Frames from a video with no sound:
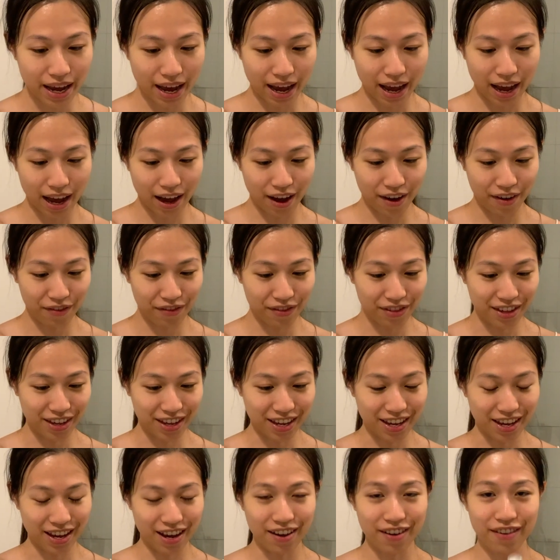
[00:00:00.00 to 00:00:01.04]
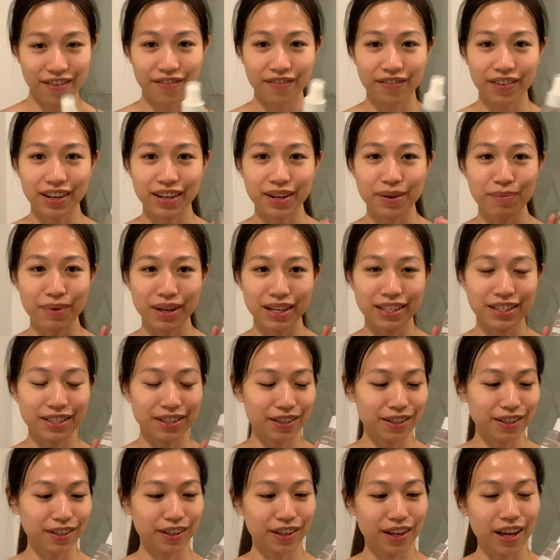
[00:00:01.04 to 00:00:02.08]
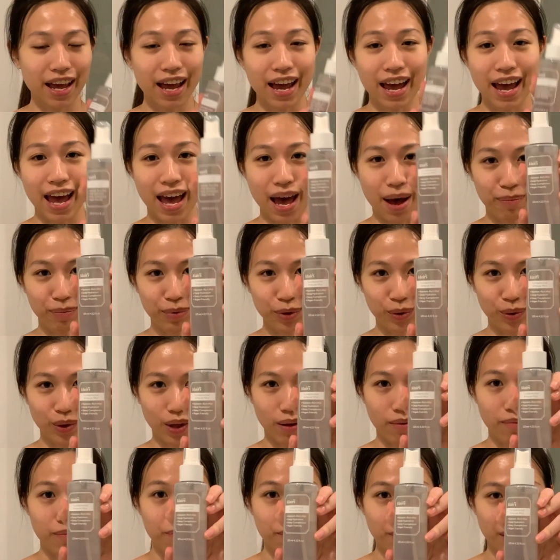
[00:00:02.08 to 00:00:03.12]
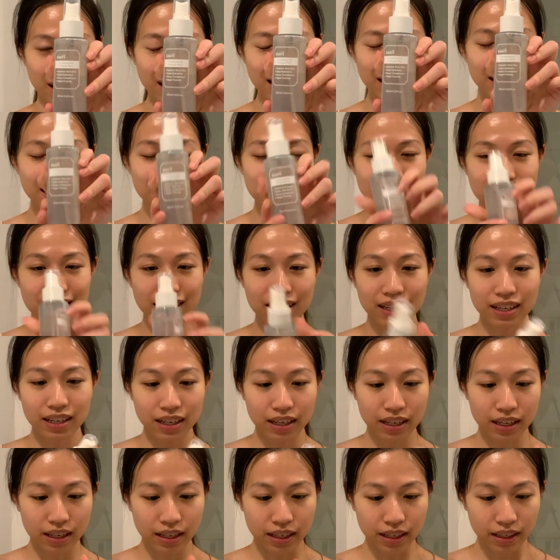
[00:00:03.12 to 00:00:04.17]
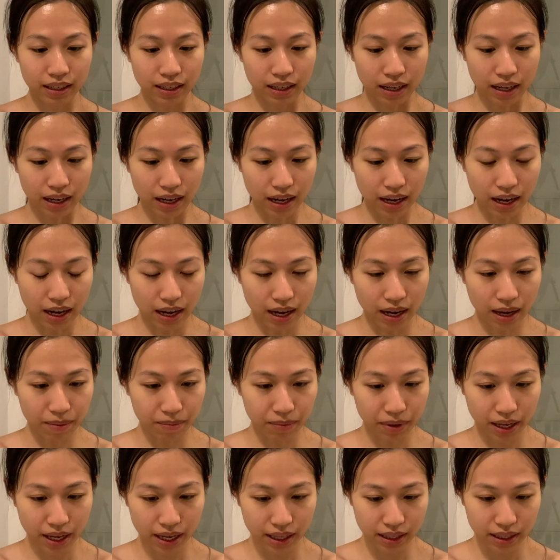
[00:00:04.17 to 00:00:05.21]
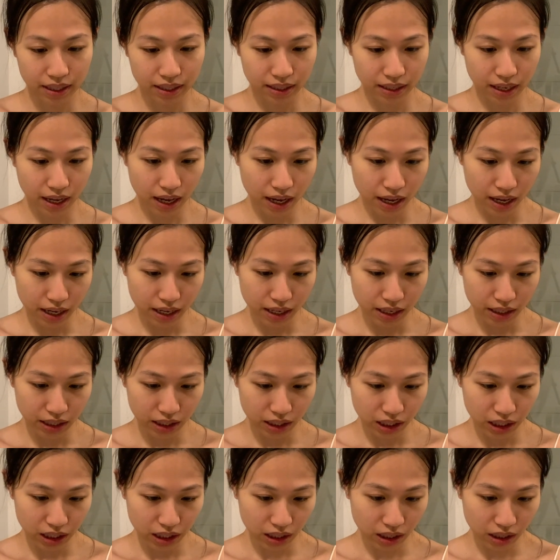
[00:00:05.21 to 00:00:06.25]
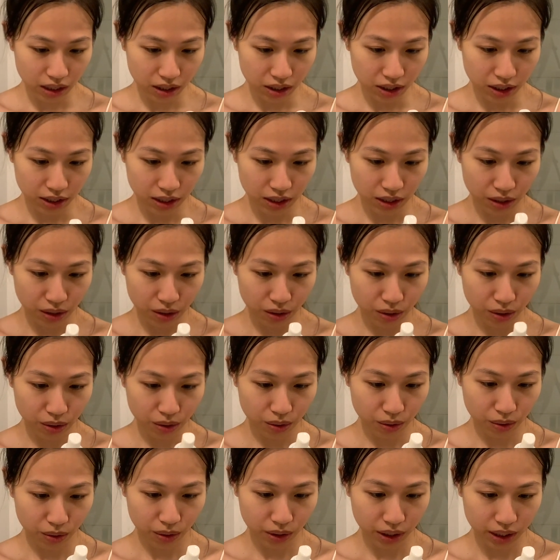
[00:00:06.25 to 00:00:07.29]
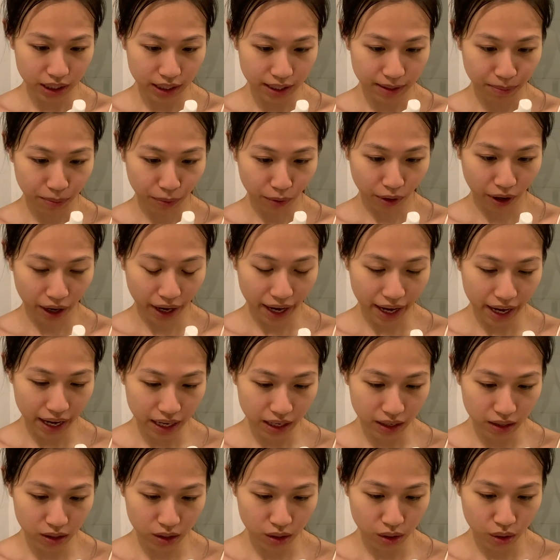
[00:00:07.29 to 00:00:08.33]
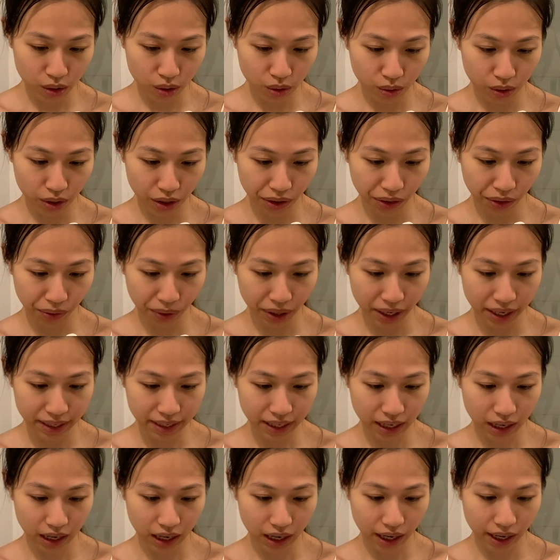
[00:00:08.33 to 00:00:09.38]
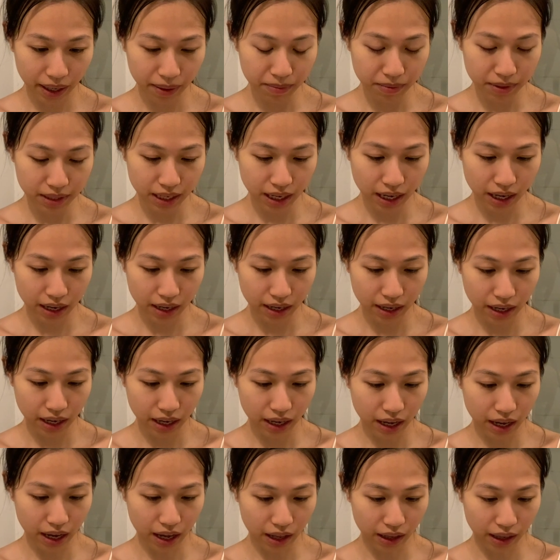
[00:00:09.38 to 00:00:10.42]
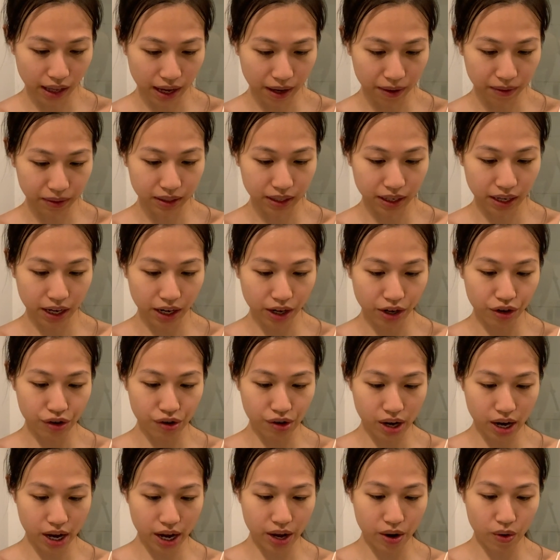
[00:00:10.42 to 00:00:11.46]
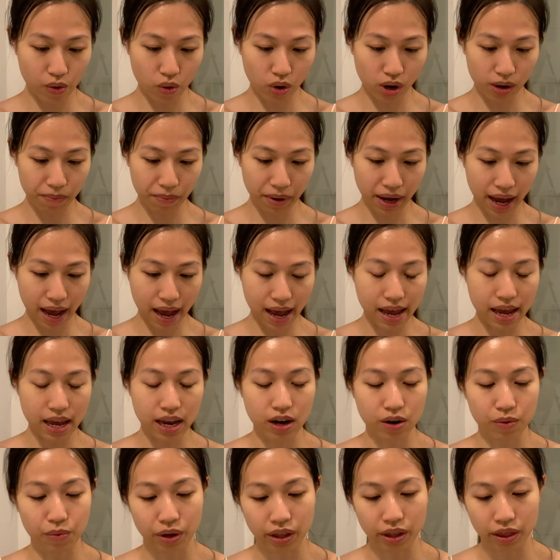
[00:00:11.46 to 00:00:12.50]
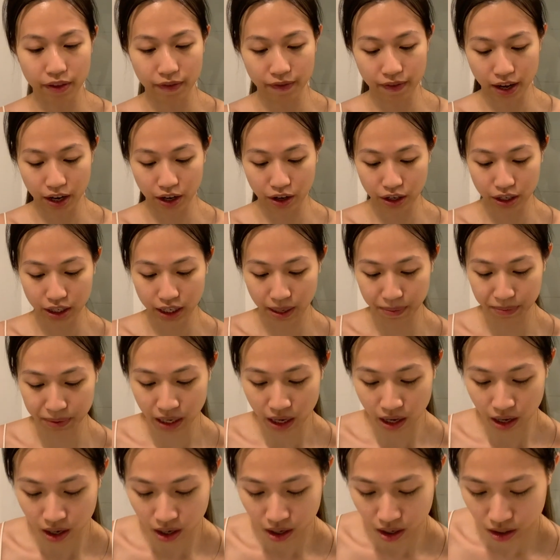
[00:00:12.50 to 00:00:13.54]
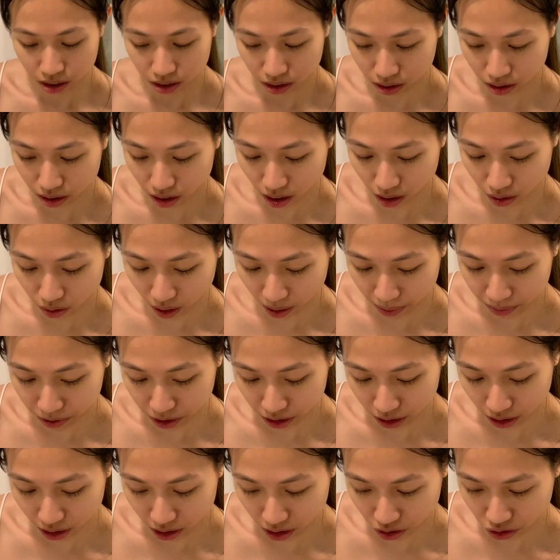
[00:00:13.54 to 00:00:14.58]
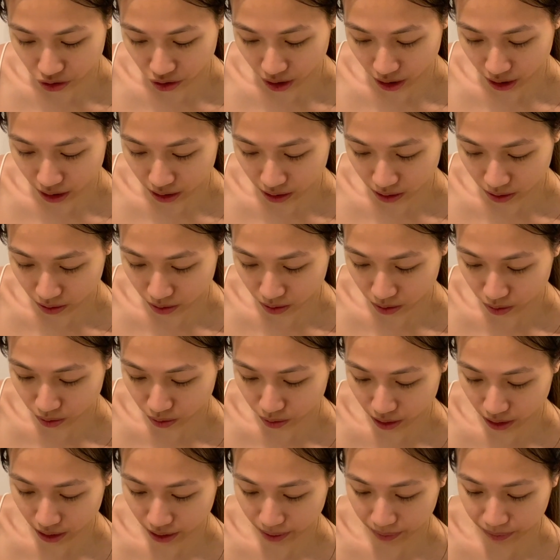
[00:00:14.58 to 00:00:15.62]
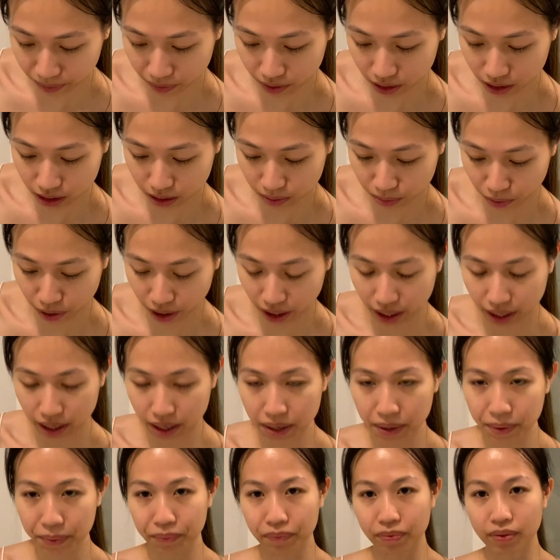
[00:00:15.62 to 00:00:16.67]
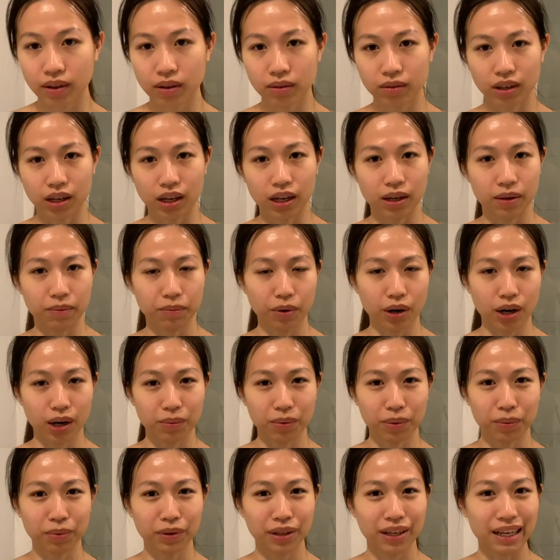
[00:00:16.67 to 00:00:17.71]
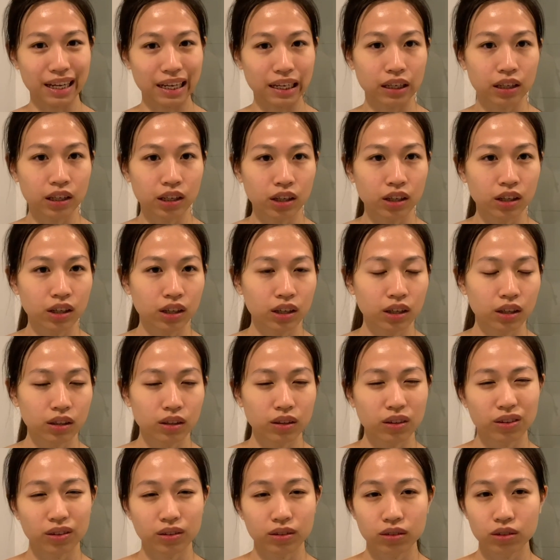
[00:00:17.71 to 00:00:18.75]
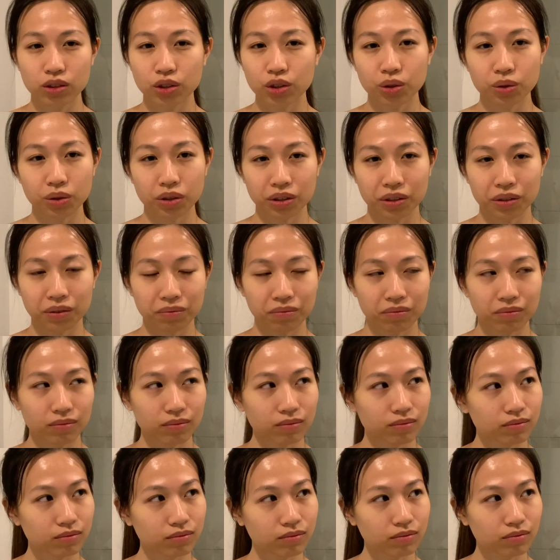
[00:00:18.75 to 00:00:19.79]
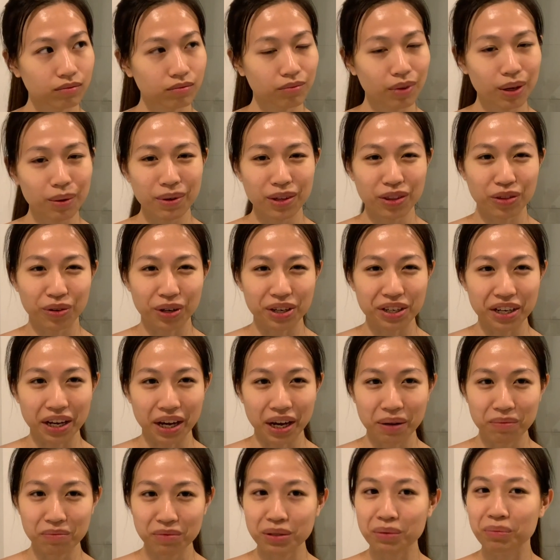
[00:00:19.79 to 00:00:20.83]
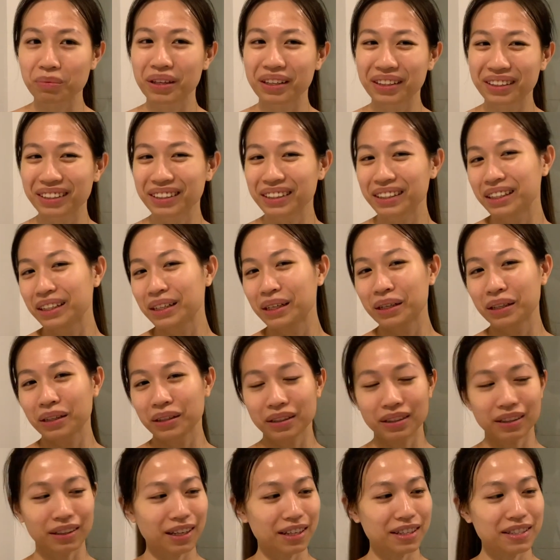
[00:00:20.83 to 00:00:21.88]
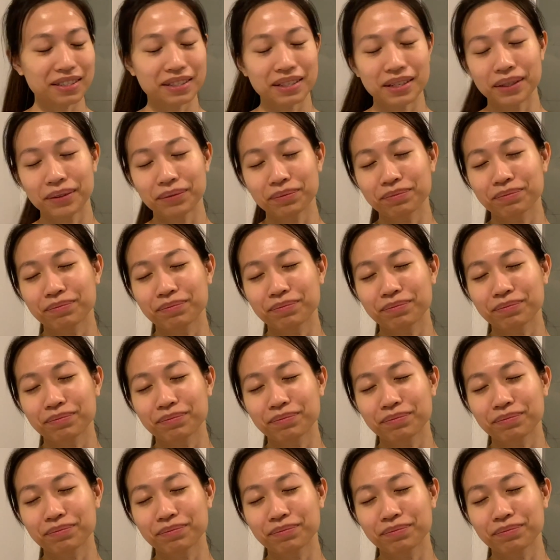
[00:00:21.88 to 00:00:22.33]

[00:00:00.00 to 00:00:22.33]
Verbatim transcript: I have the Fundamental Ampule Mist. Um, it says to spray two to three times and allow to air dry or pat in with fingertips. So I'm just gonna try to um, spray it, um, probably two or maybe three times. Let's see.